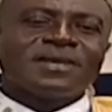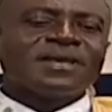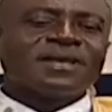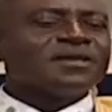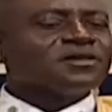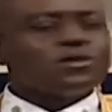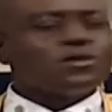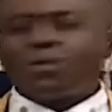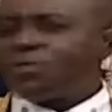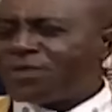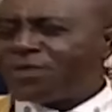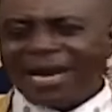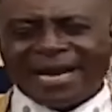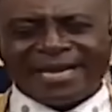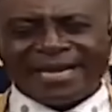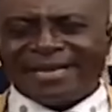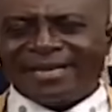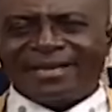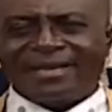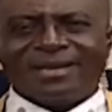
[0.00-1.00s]
So,
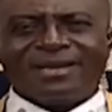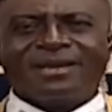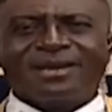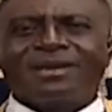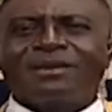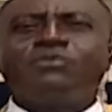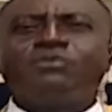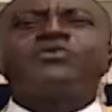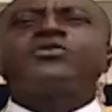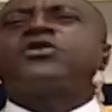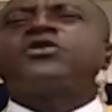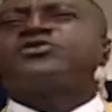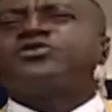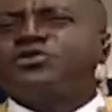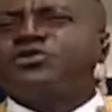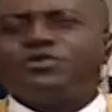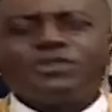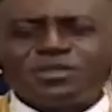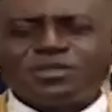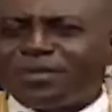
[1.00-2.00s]
Bryan, with all
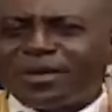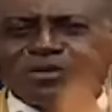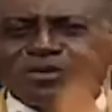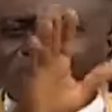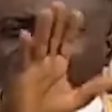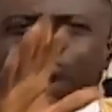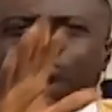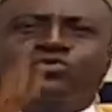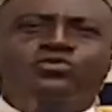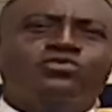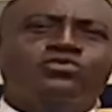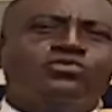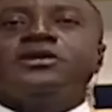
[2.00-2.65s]
due respect to you,